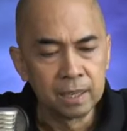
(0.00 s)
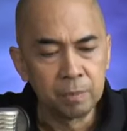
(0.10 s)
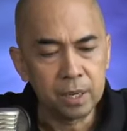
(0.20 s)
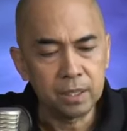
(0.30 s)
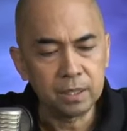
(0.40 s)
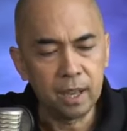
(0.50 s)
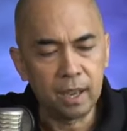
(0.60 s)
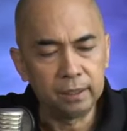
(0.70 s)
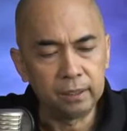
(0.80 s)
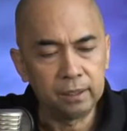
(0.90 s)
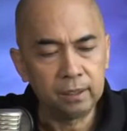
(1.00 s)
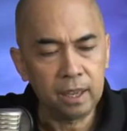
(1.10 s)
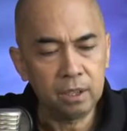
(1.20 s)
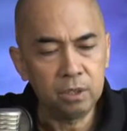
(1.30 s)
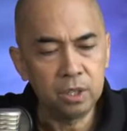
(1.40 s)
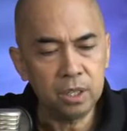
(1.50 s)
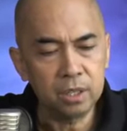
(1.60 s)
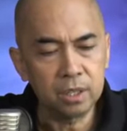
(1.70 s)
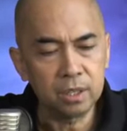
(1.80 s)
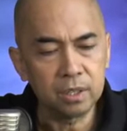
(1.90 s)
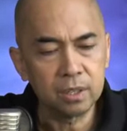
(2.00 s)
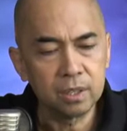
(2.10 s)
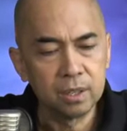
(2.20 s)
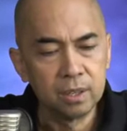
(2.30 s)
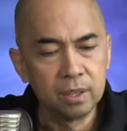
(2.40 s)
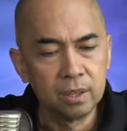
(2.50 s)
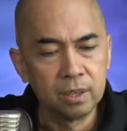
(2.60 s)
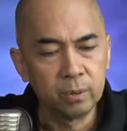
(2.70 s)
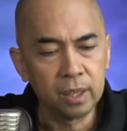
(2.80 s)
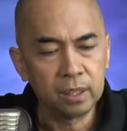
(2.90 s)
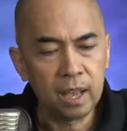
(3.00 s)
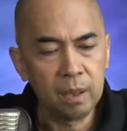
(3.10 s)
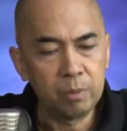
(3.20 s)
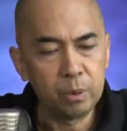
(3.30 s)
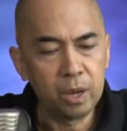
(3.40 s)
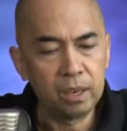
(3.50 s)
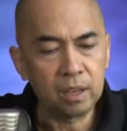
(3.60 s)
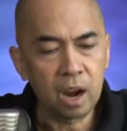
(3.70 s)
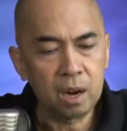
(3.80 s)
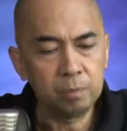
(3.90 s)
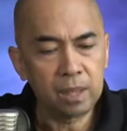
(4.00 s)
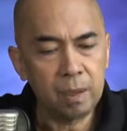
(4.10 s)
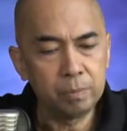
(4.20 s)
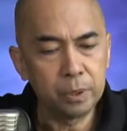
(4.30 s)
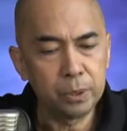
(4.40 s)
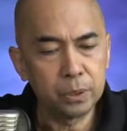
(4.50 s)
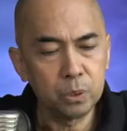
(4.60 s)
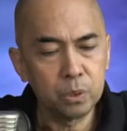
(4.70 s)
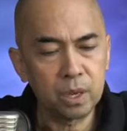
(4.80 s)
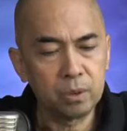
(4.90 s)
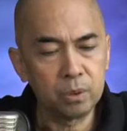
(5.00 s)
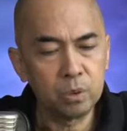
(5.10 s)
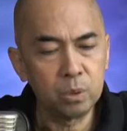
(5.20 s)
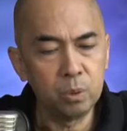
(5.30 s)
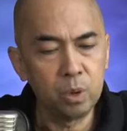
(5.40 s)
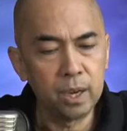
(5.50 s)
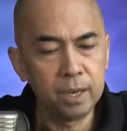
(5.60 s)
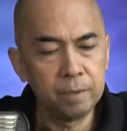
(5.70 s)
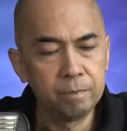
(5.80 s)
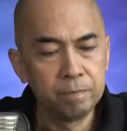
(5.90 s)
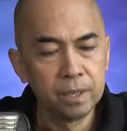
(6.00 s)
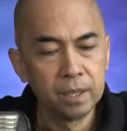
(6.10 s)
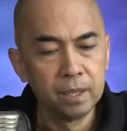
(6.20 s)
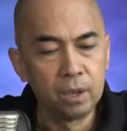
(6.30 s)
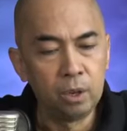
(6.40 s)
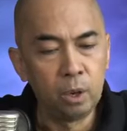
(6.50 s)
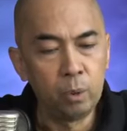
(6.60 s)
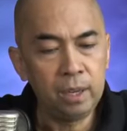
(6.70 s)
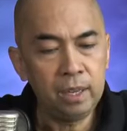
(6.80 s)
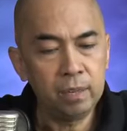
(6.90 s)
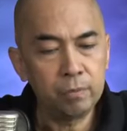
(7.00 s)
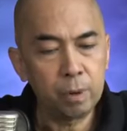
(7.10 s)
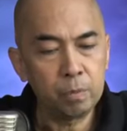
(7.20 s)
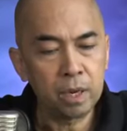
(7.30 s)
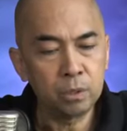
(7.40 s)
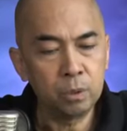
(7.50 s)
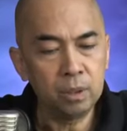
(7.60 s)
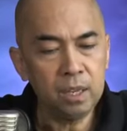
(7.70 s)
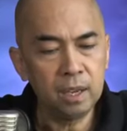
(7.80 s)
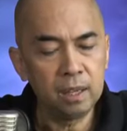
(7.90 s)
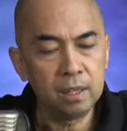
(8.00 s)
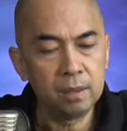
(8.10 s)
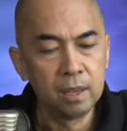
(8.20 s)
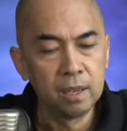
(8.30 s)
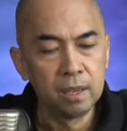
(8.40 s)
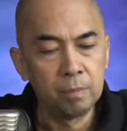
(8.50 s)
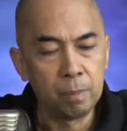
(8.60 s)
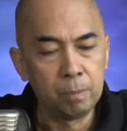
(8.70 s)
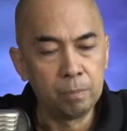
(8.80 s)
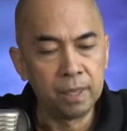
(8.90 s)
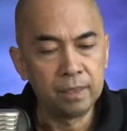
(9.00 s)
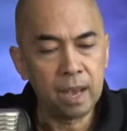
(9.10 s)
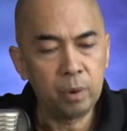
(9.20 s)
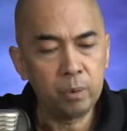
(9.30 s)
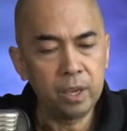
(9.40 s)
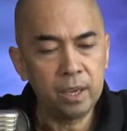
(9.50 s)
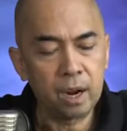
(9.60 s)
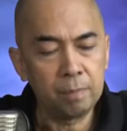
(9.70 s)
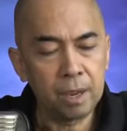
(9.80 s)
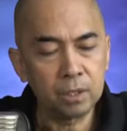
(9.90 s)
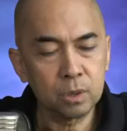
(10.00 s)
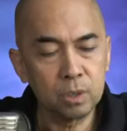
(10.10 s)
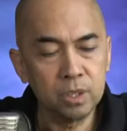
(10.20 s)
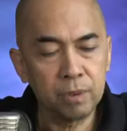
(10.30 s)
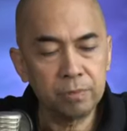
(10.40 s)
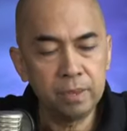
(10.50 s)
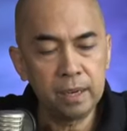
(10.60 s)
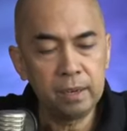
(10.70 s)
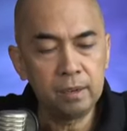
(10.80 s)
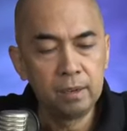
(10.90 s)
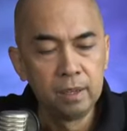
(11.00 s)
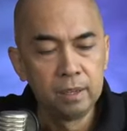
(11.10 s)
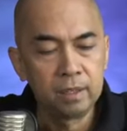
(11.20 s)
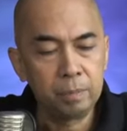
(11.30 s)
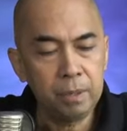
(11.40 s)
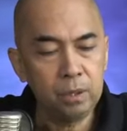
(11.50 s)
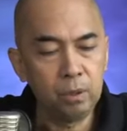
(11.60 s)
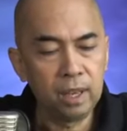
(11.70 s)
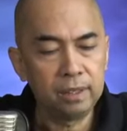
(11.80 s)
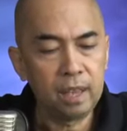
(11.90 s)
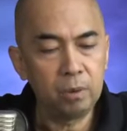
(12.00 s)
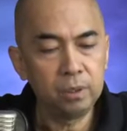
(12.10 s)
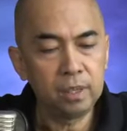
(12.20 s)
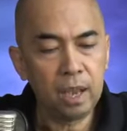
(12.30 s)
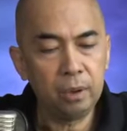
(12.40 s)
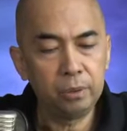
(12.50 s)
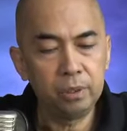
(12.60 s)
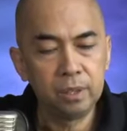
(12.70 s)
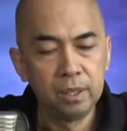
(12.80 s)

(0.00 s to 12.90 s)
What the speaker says: Praise God. Thank you, Jesus. Welcome, Ruel Carm Tampo, Susan Orsua, Loelin from Kasuntingan, Mandawe, our Pastor Jeffner, Sapitola Downtown.